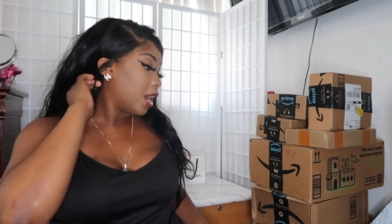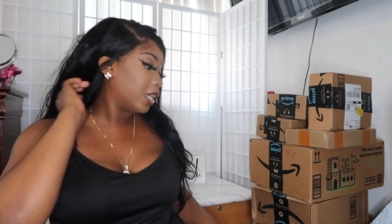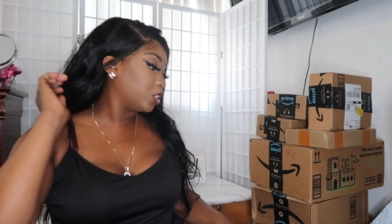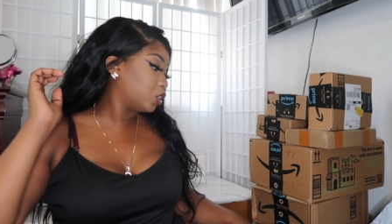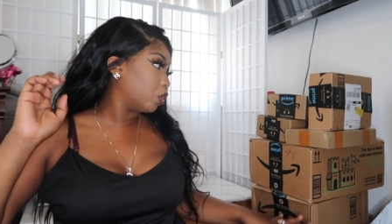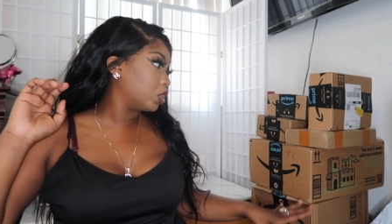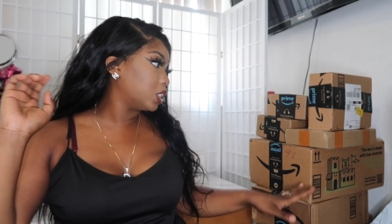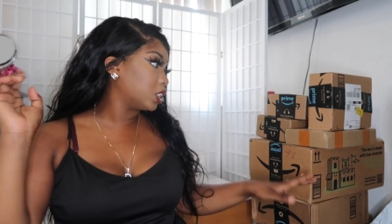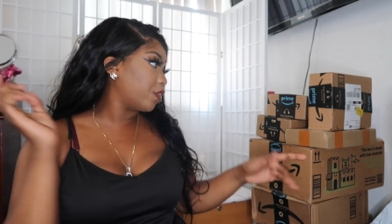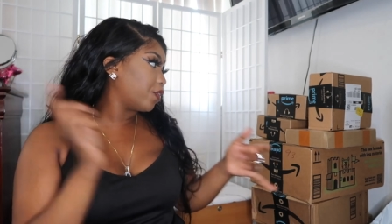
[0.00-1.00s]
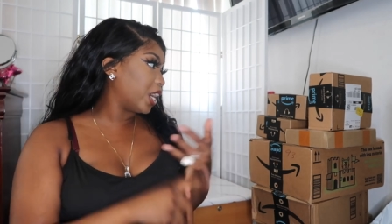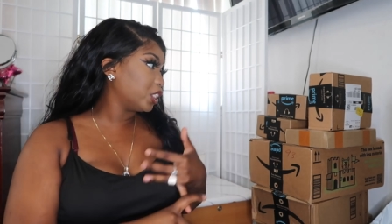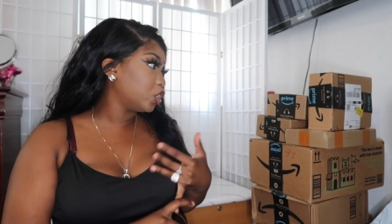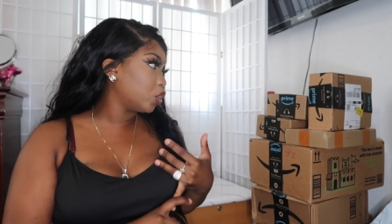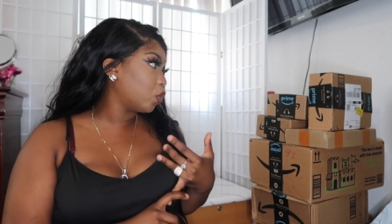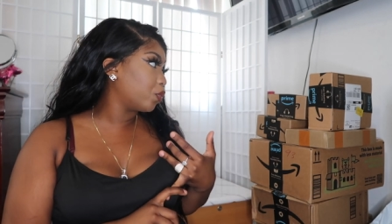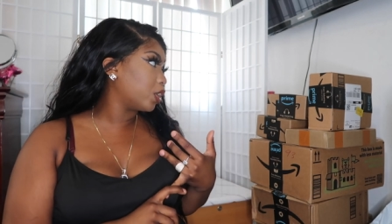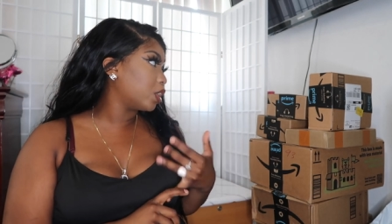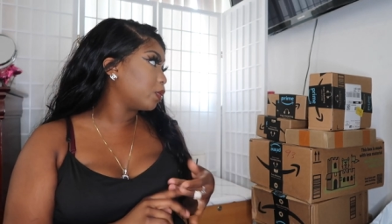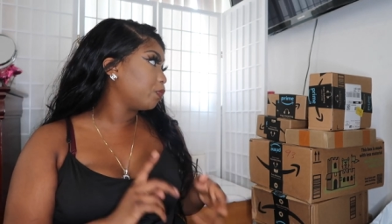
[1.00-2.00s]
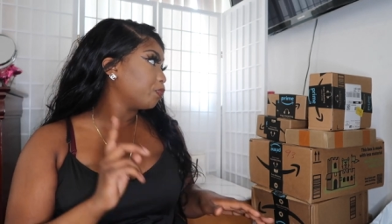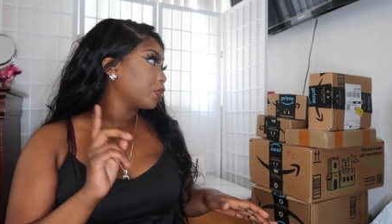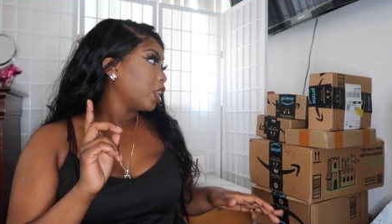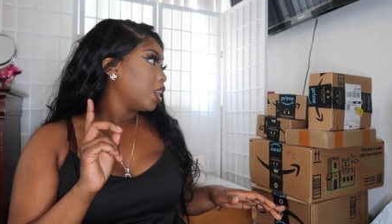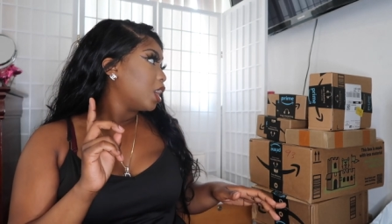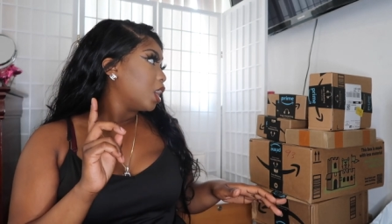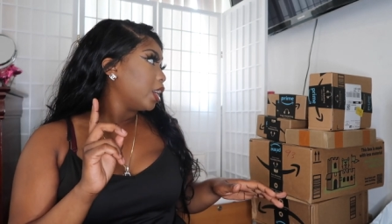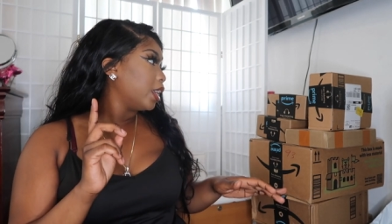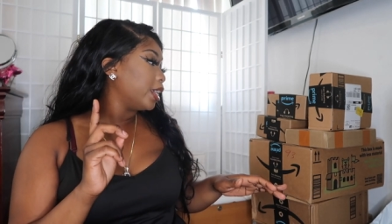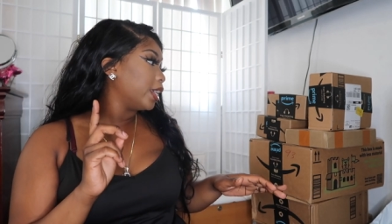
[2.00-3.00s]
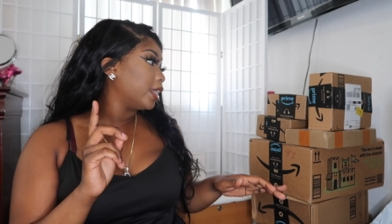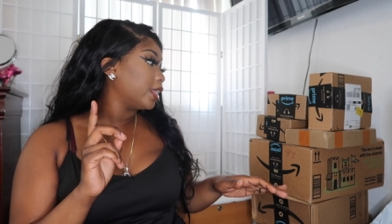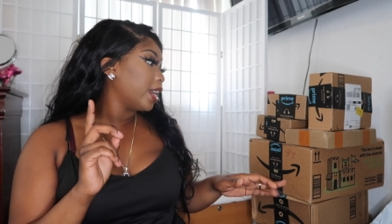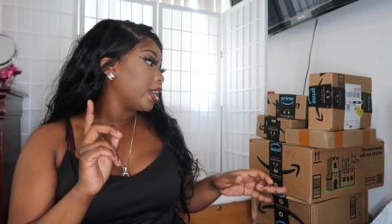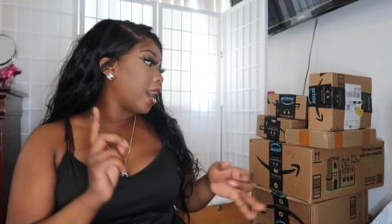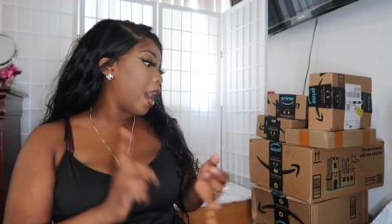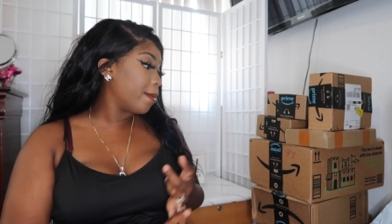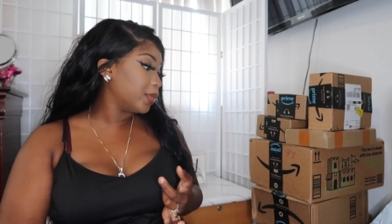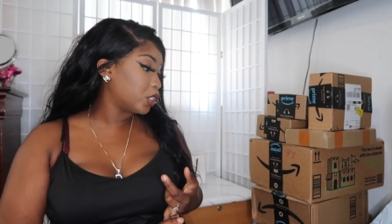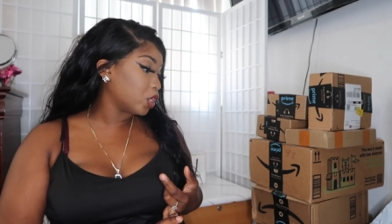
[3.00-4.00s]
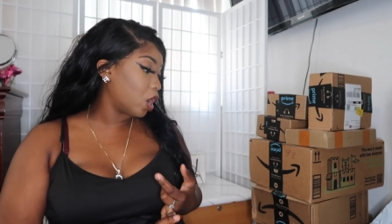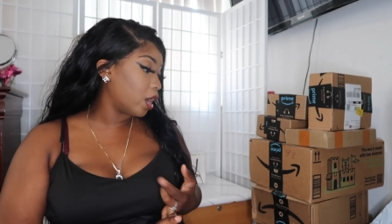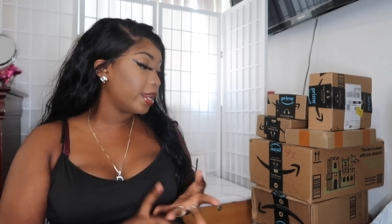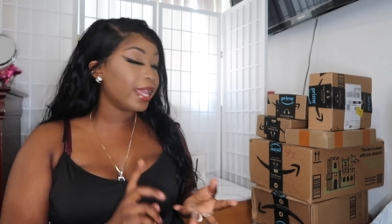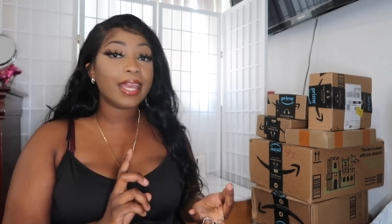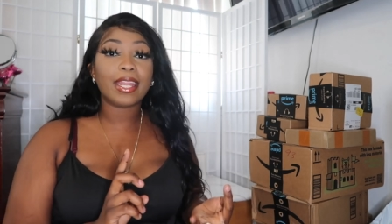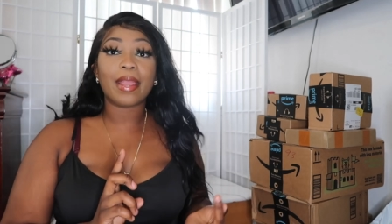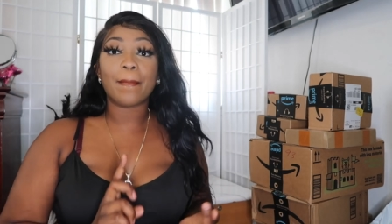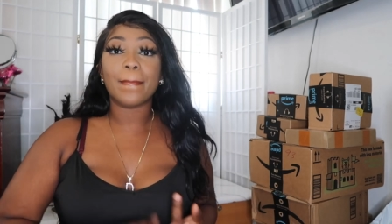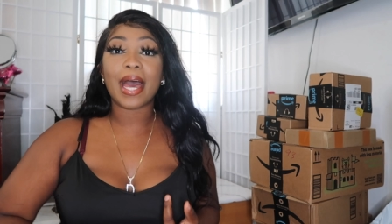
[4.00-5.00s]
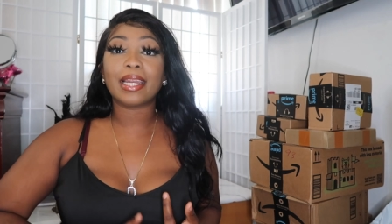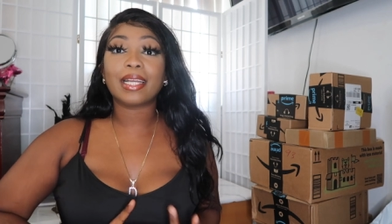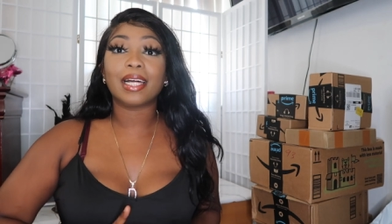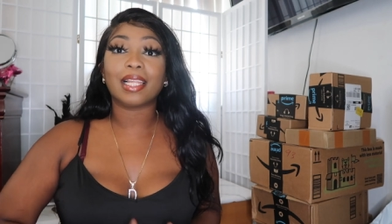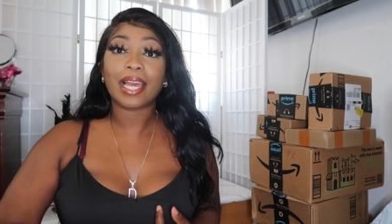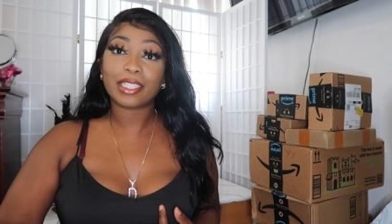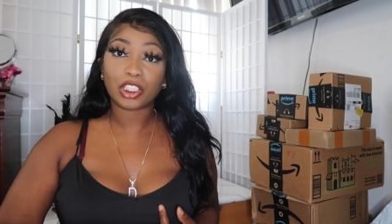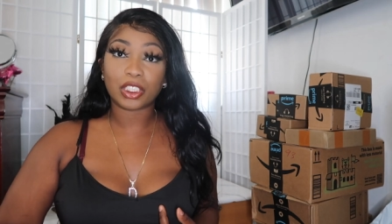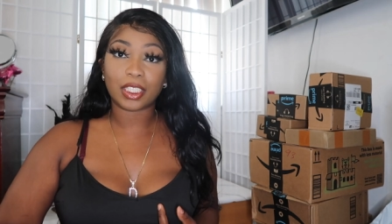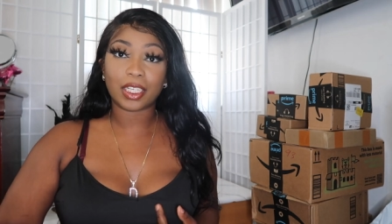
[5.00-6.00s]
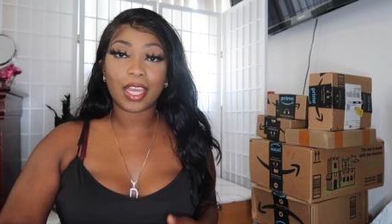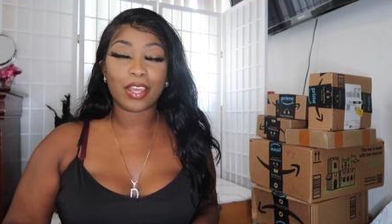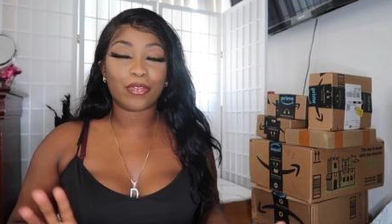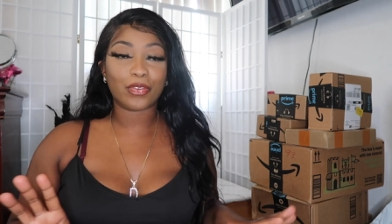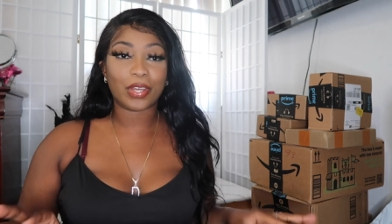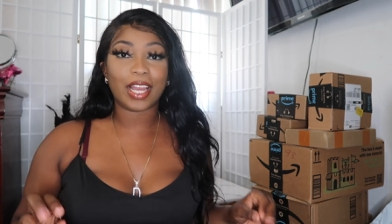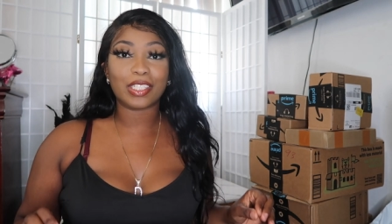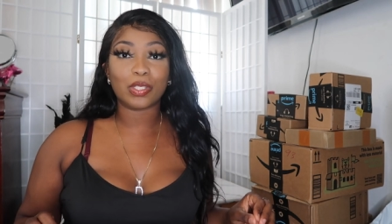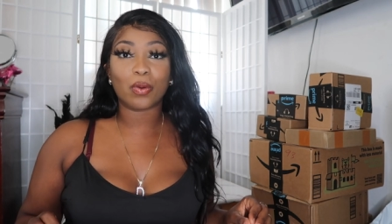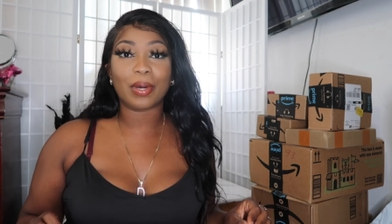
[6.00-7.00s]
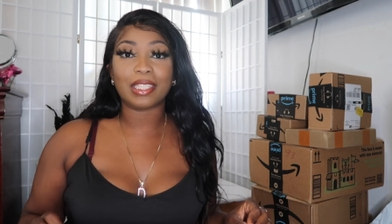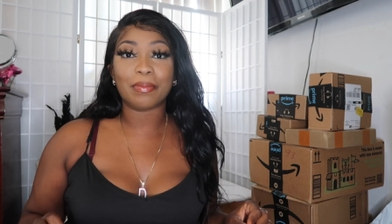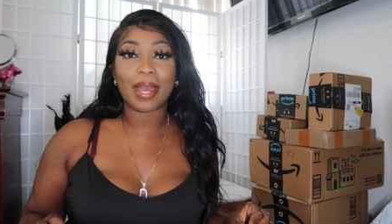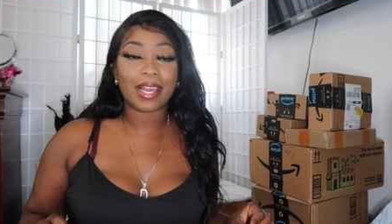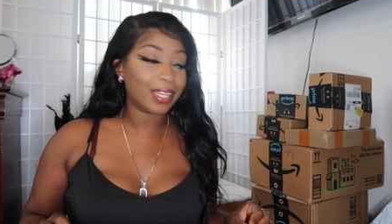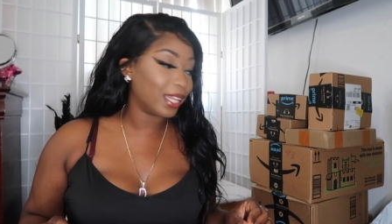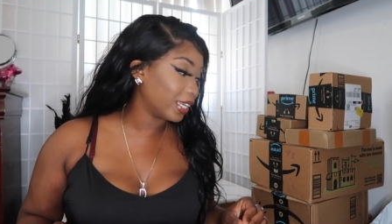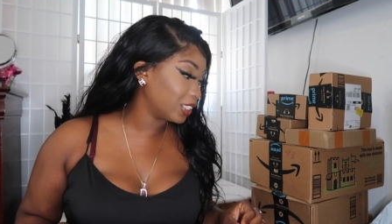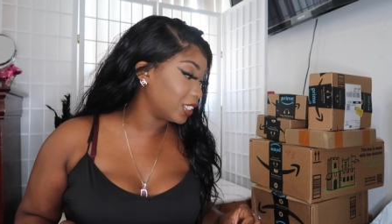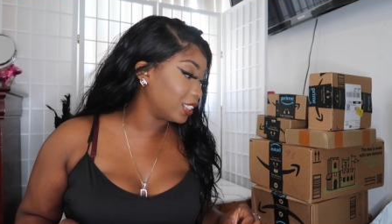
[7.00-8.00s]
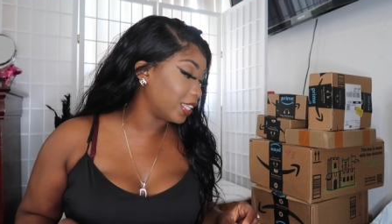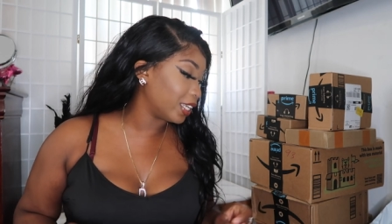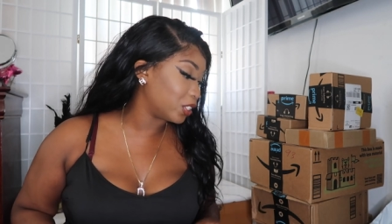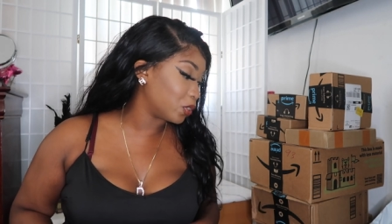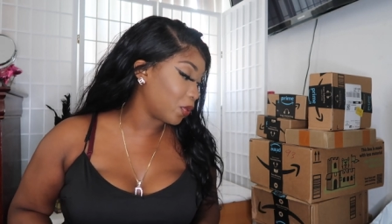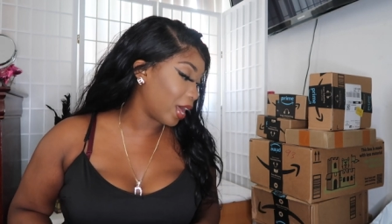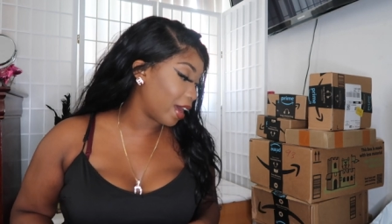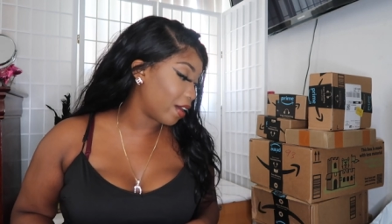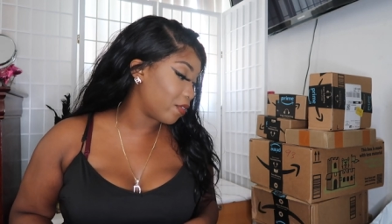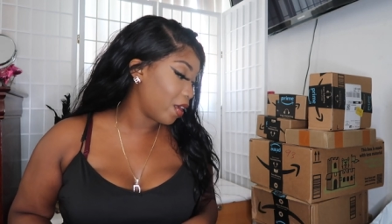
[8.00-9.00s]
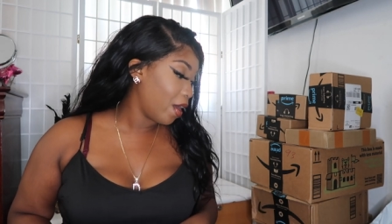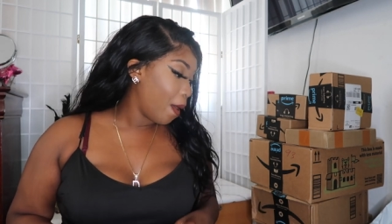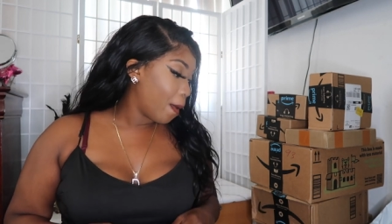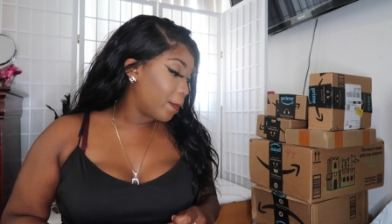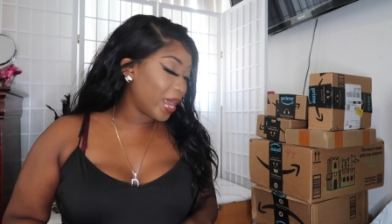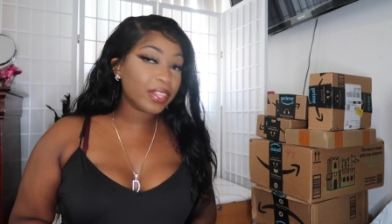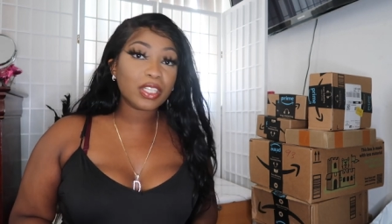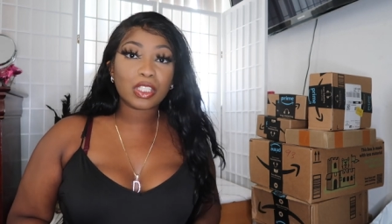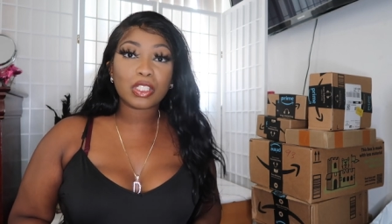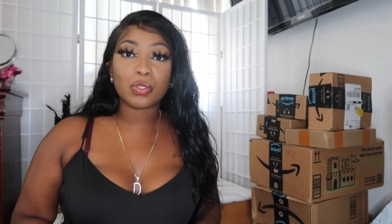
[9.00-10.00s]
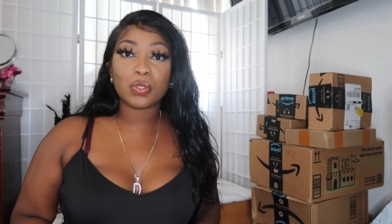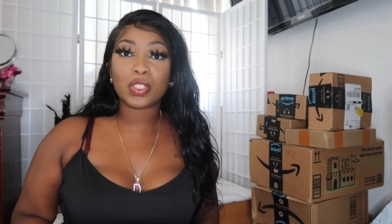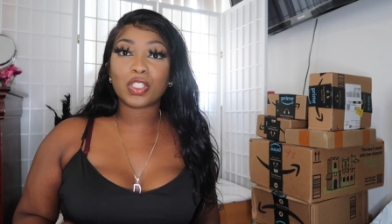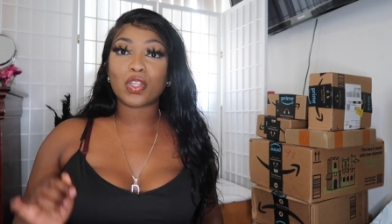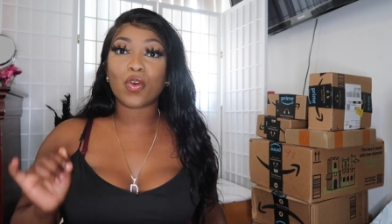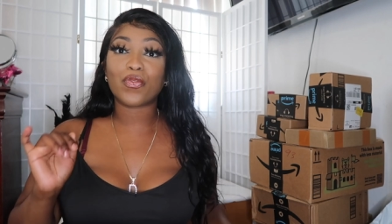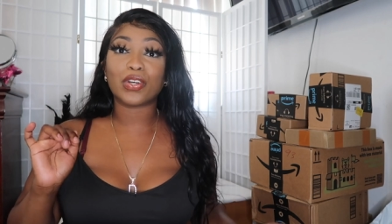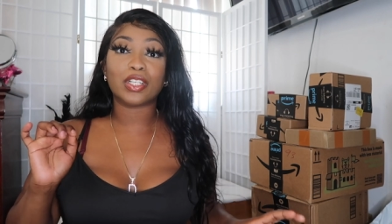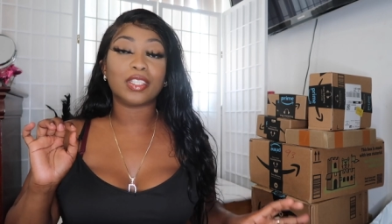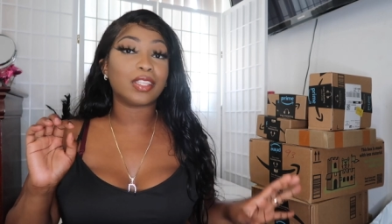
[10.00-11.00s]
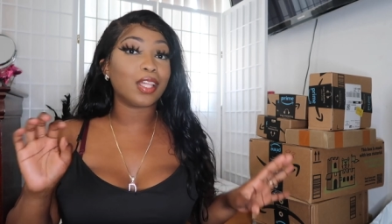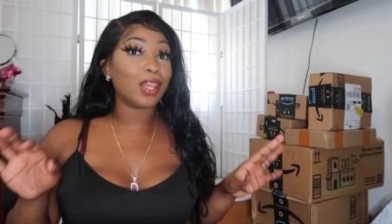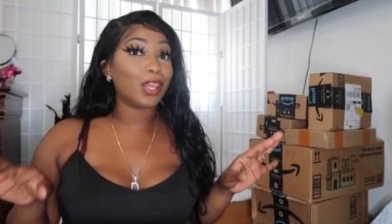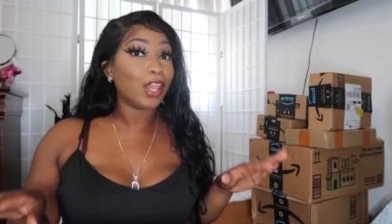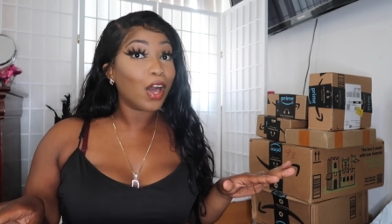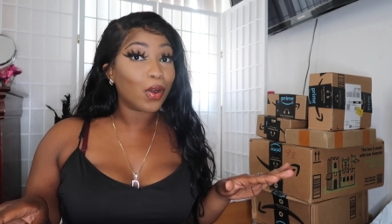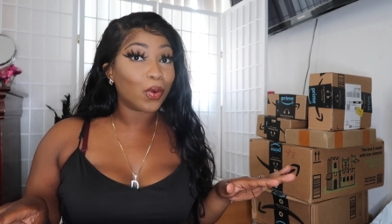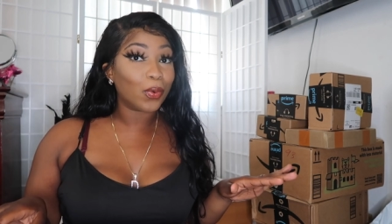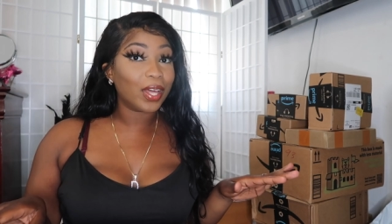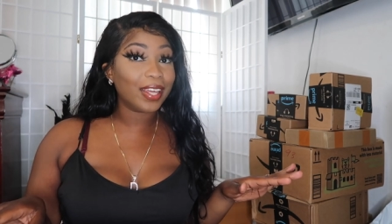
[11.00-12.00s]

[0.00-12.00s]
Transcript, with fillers: I just know this is a Fashion Nova and a Amazon and a matte collection. If you guys know about the matte collection, they do have bathing suits for the low